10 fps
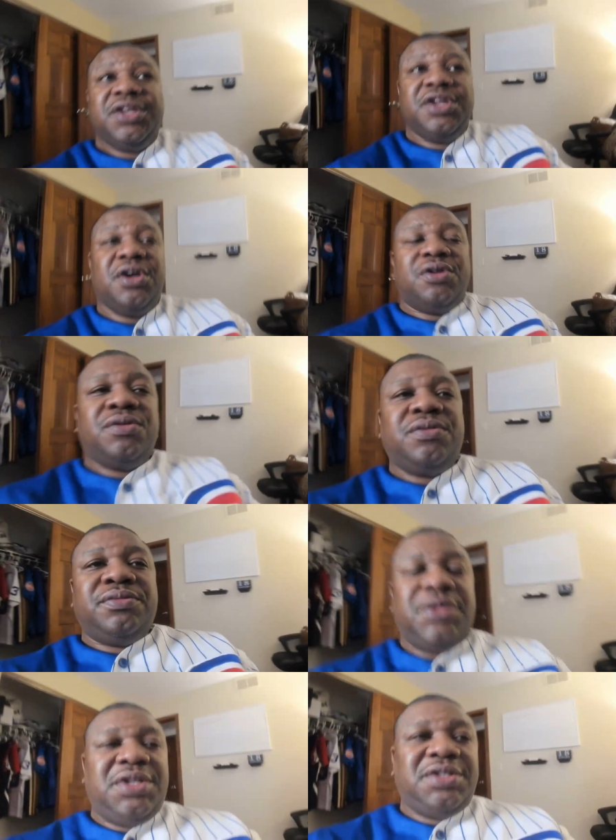
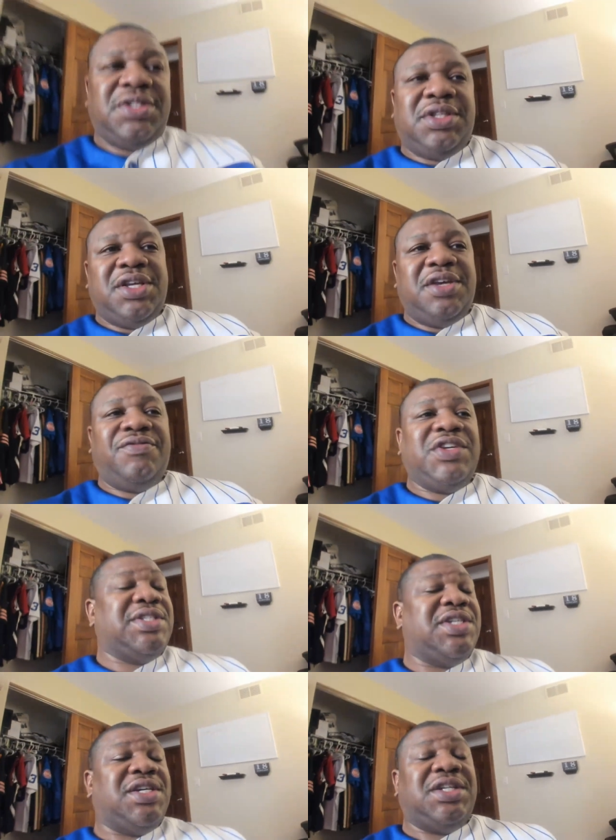No, here's the thing.
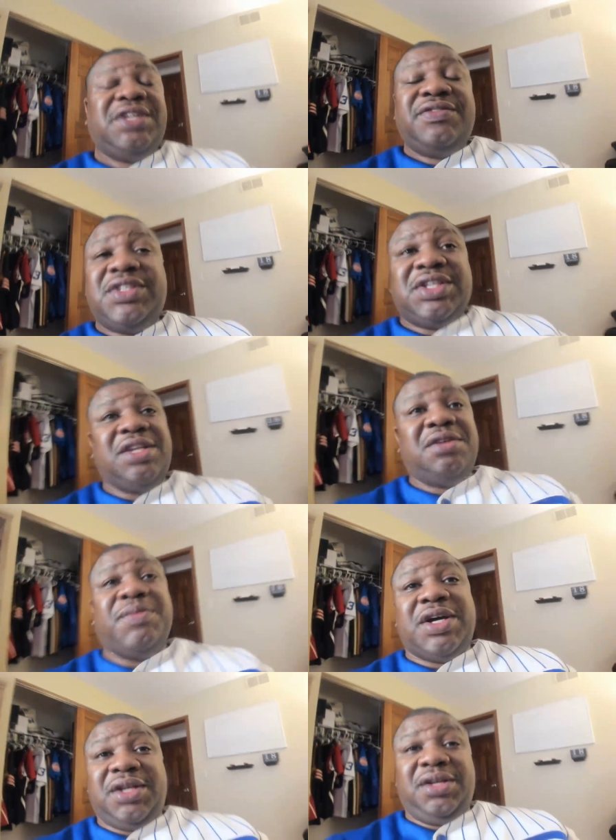Vince ain't gonna leave it to
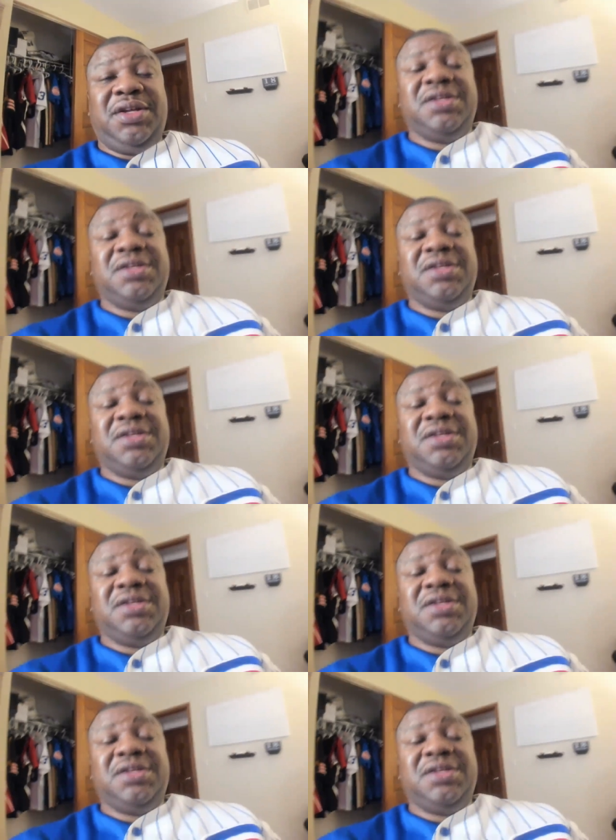anybody.